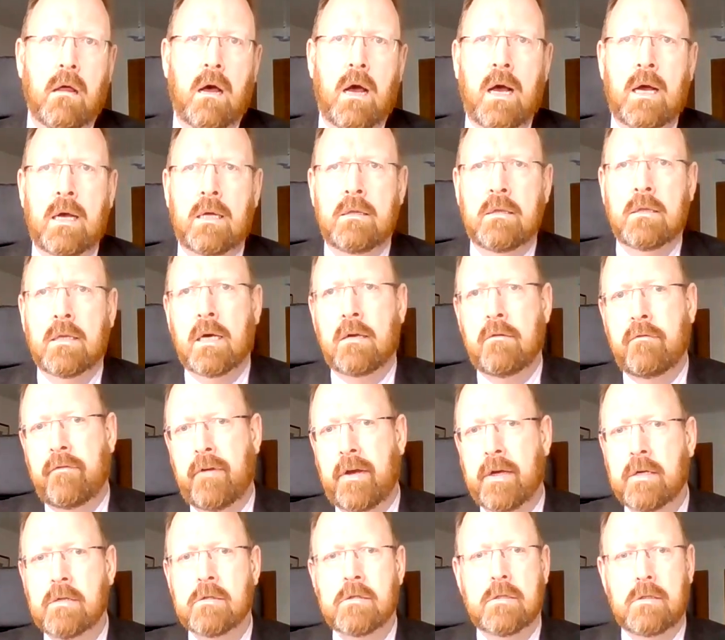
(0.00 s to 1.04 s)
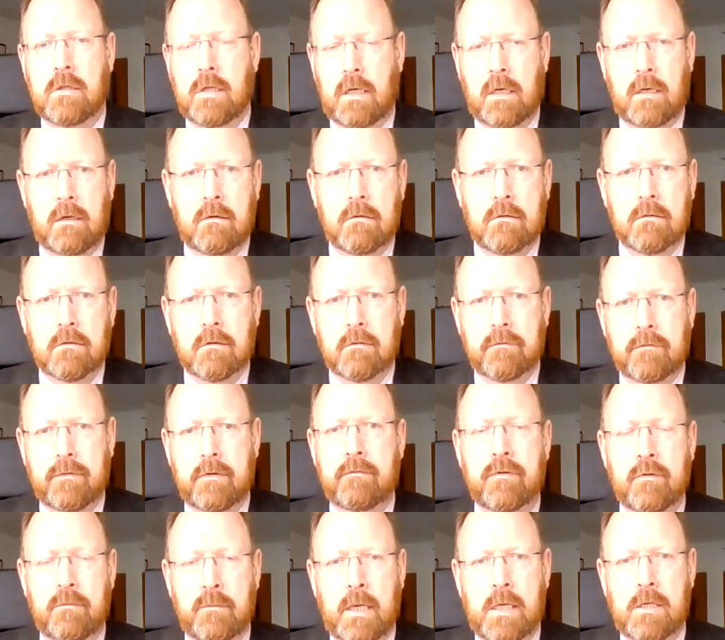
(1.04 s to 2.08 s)
and diversity of
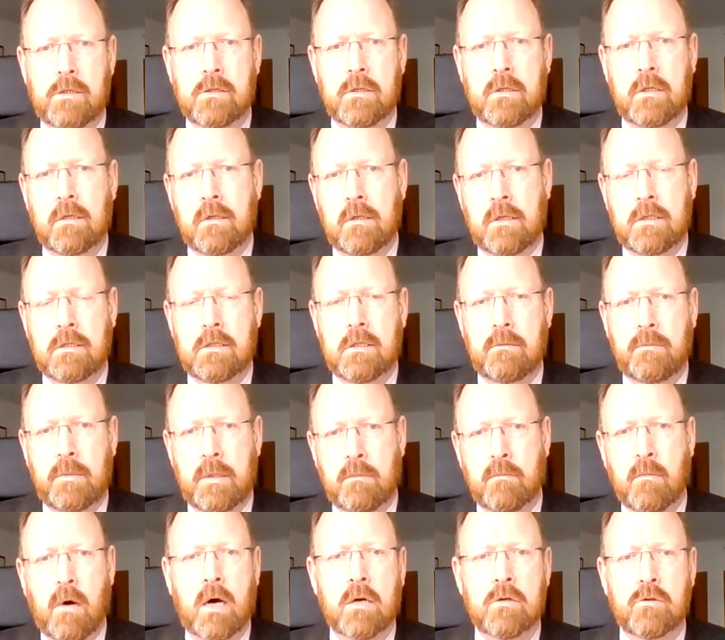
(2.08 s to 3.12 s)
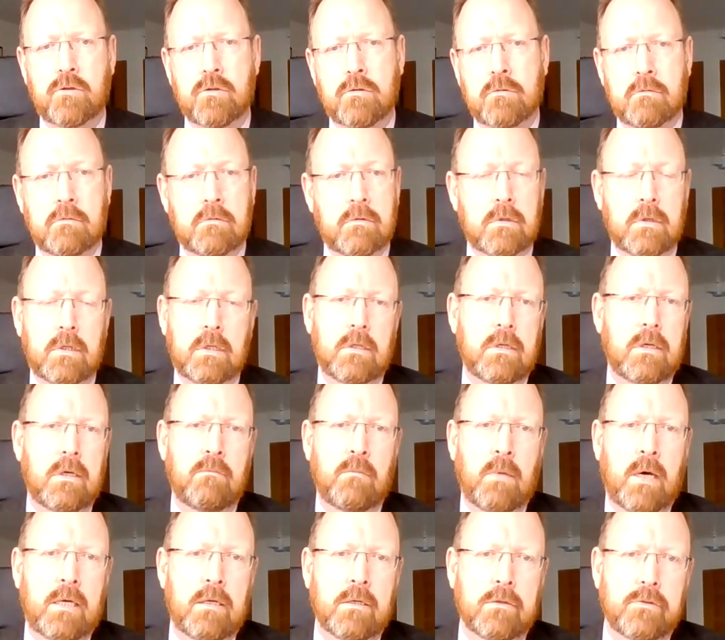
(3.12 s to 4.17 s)
information that needs to be marshaled and
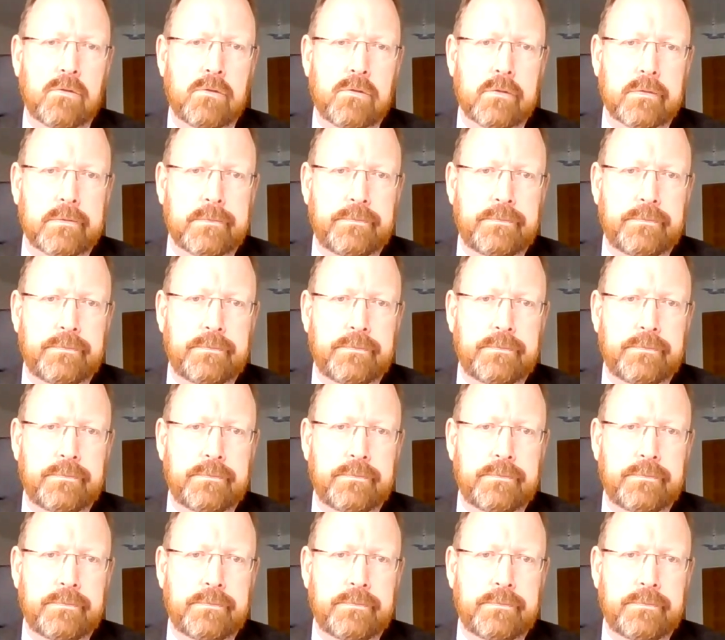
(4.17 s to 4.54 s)
managed.